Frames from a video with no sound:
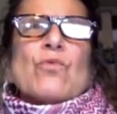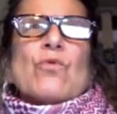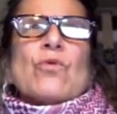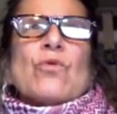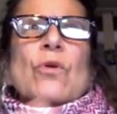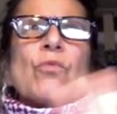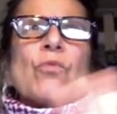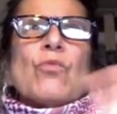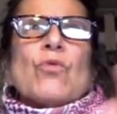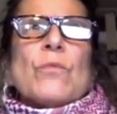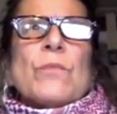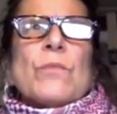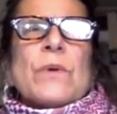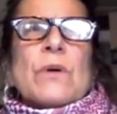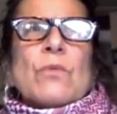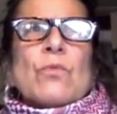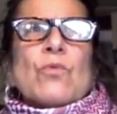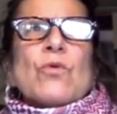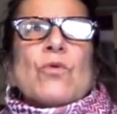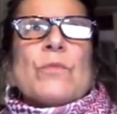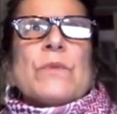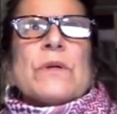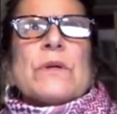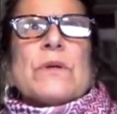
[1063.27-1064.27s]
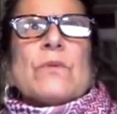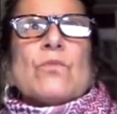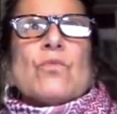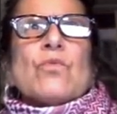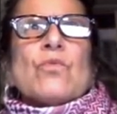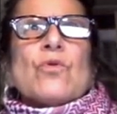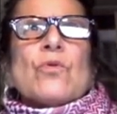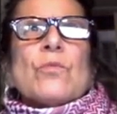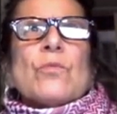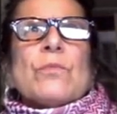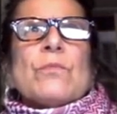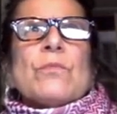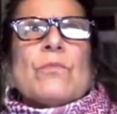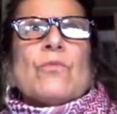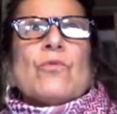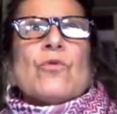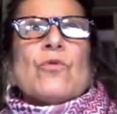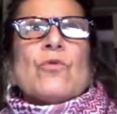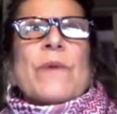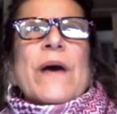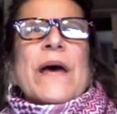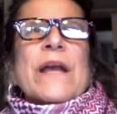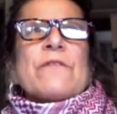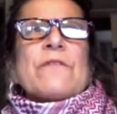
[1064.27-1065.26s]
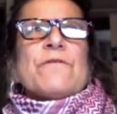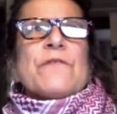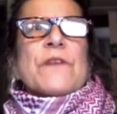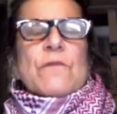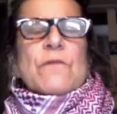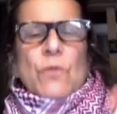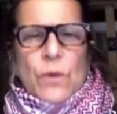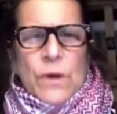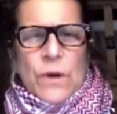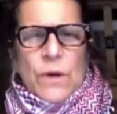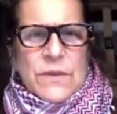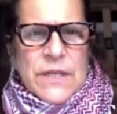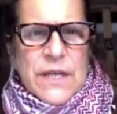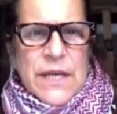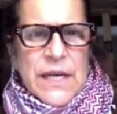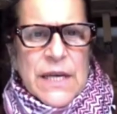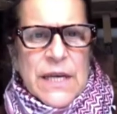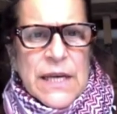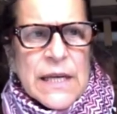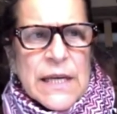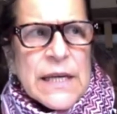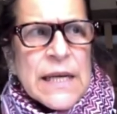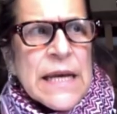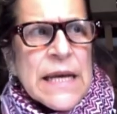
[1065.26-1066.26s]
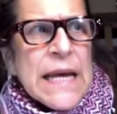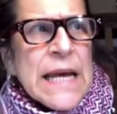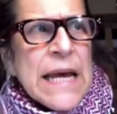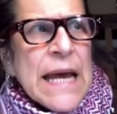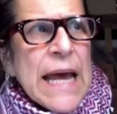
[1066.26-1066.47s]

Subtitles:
rheumatic fever when I was a kid,